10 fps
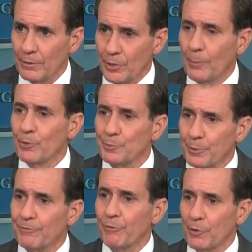numbers
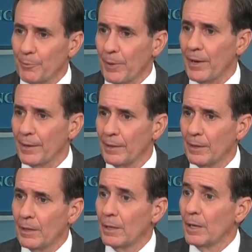put forth by
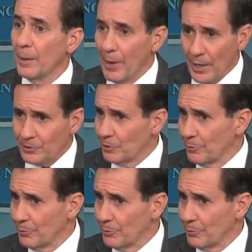Hamas and the